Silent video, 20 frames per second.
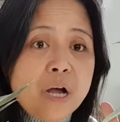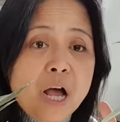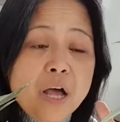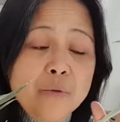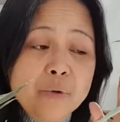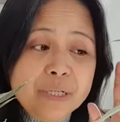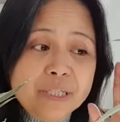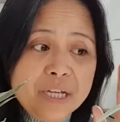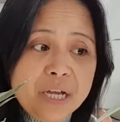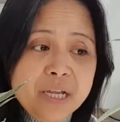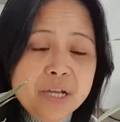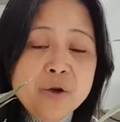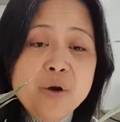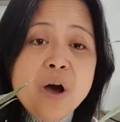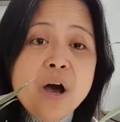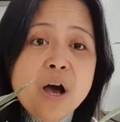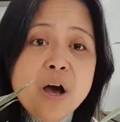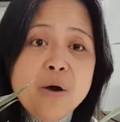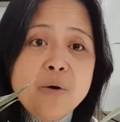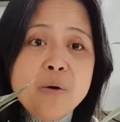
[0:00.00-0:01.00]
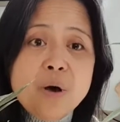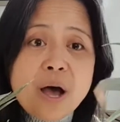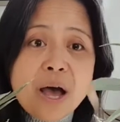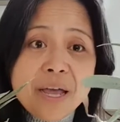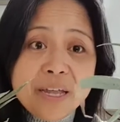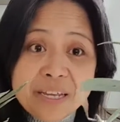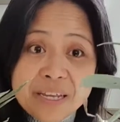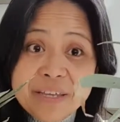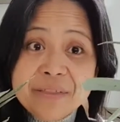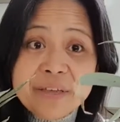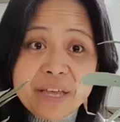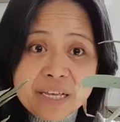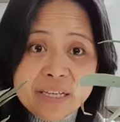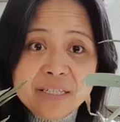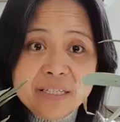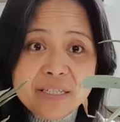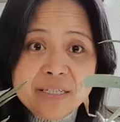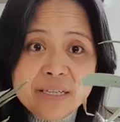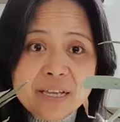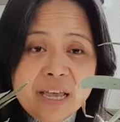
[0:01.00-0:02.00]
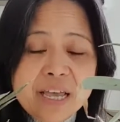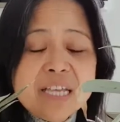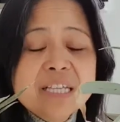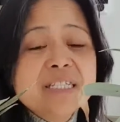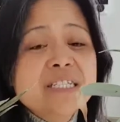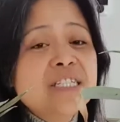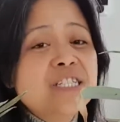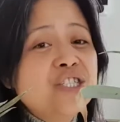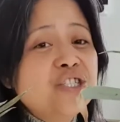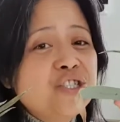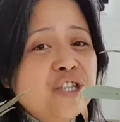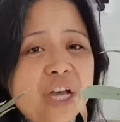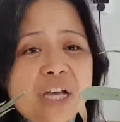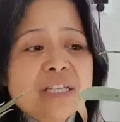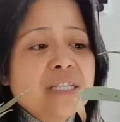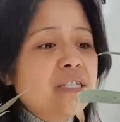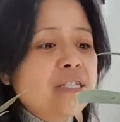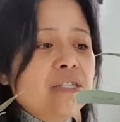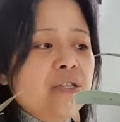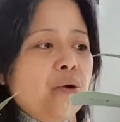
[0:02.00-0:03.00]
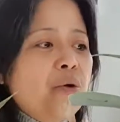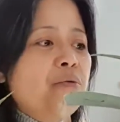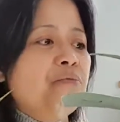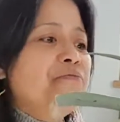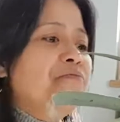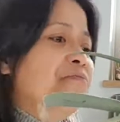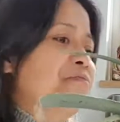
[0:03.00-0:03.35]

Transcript: I will tell you how I did this. It's just so